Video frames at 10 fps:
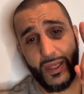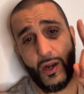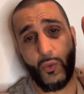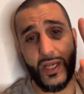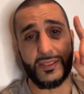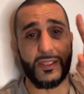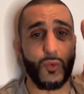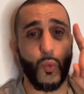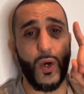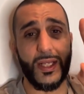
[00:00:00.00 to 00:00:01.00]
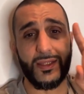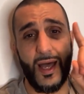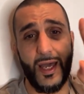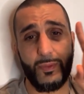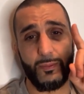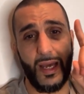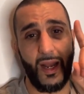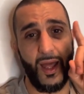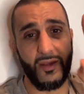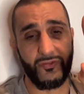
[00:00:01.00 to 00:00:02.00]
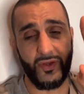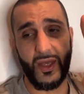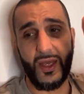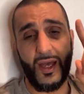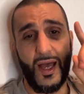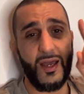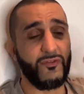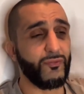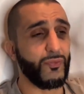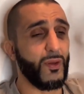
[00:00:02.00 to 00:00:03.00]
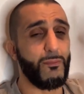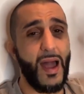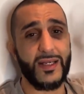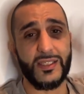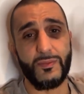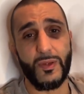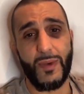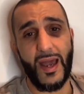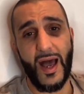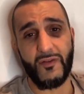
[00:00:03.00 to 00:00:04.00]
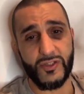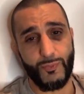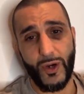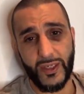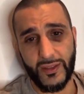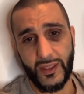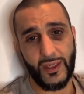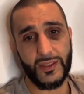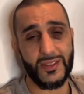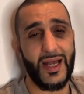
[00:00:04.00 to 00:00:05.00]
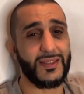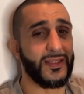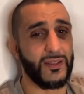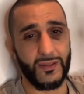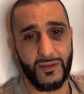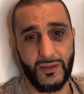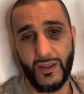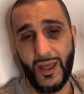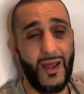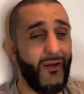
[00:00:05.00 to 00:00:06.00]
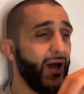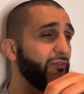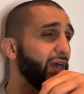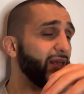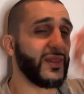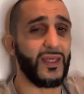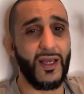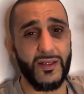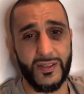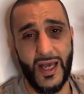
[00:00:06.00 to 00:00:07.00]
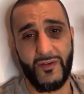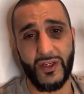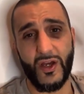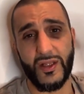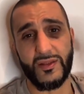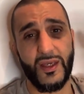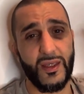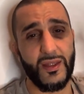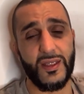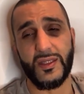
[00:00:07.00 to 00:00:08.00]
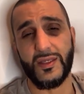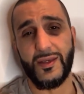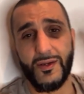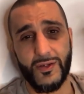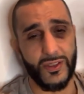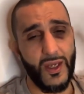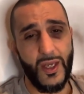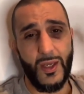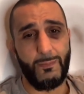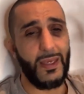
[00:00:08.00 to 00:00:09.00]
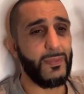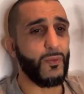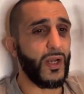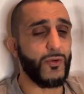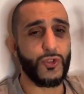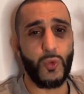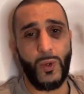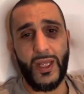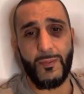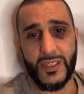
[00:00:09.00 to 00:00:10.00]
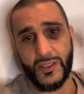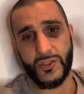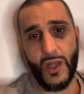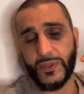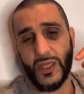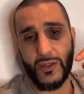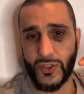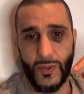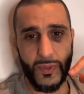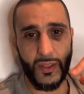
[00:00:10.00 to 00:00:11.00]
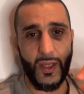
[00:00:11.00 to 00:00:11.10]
arrested one time in my life. The maximum I have is parking tickets. That's it. I don't have anything else. I haven't got a ticket in years. Maybe when I was 20, I missed a stop sign or something.